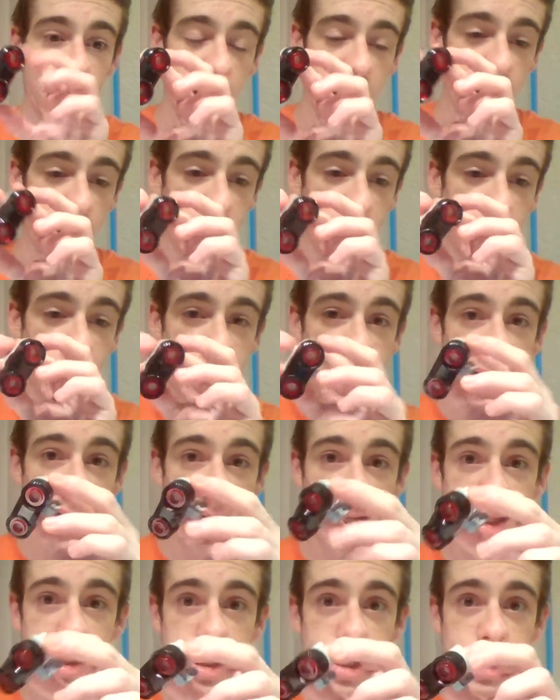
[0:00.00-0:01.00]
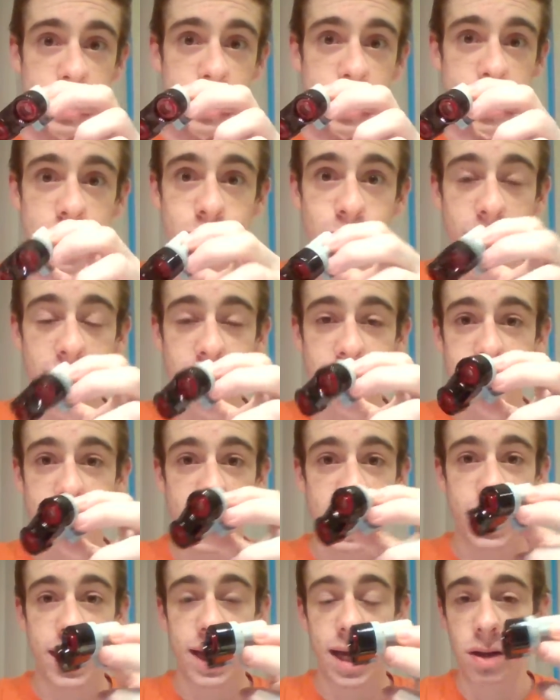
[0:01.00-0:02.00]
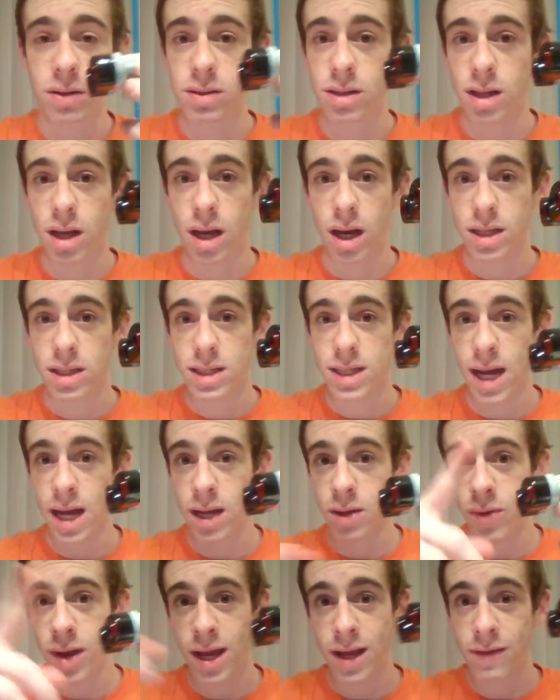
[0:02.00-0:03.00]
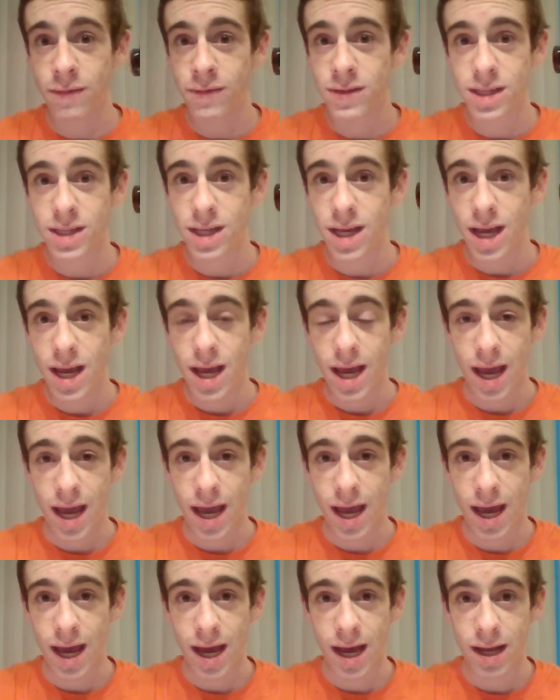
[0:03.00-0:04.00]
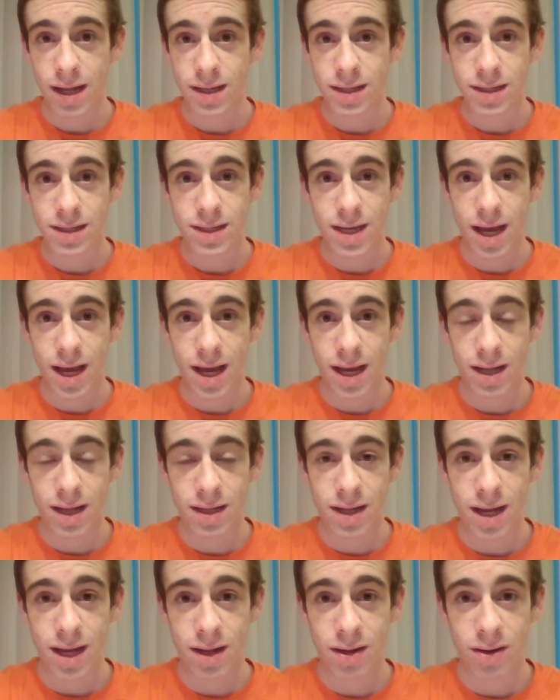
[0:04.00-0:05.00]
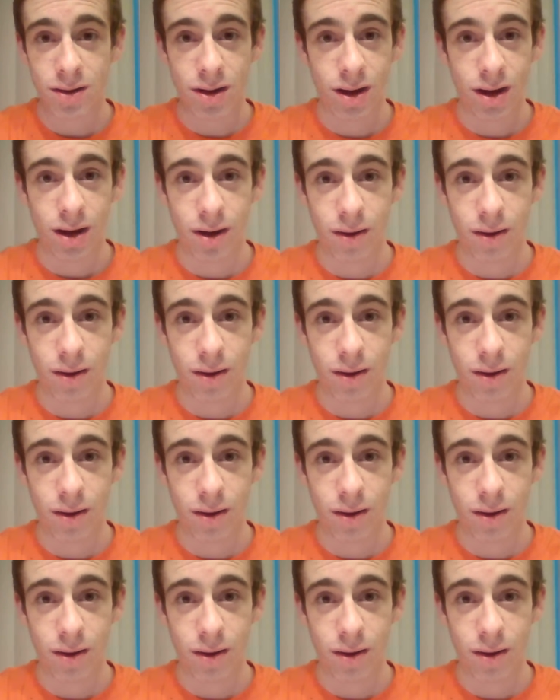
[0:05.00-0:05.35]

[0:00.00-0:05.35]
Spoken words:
It detects distance by sending out sound waves and then